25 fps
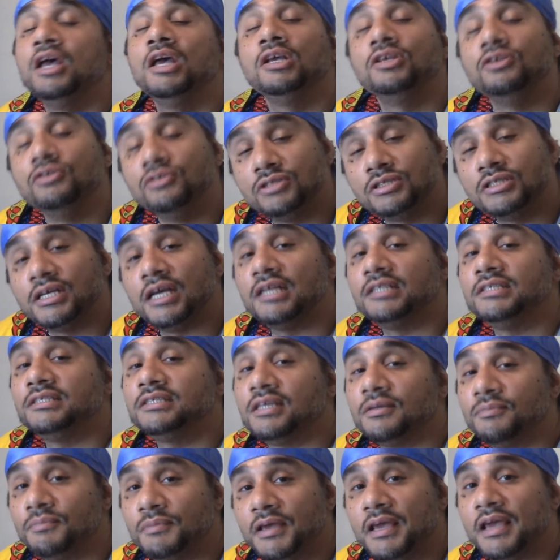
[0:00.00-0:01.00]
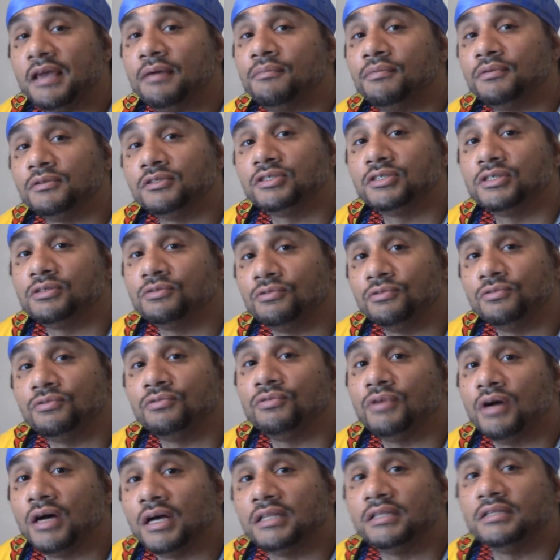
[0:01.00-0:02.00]
you tend to be able
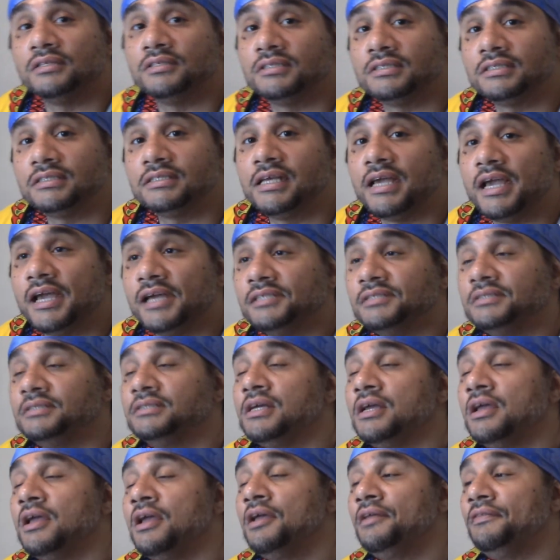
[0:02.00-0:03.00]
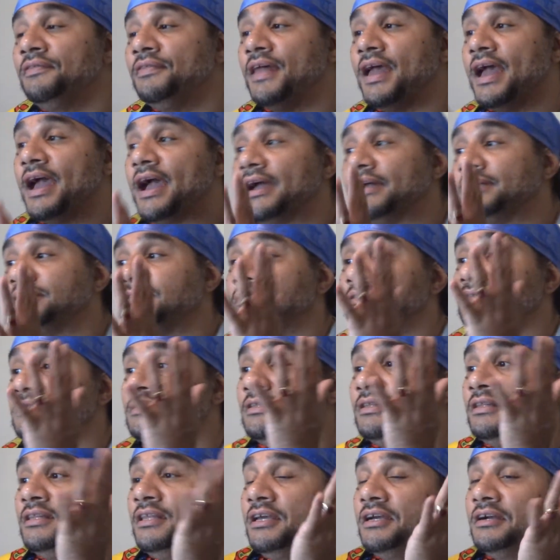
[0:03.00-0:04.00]
to understand that
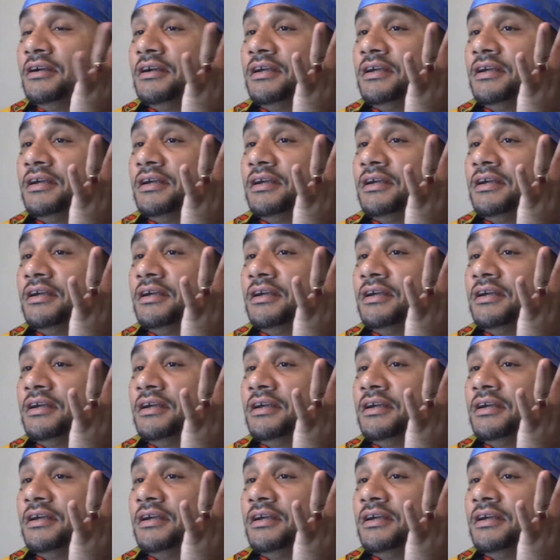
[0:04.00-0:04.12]
there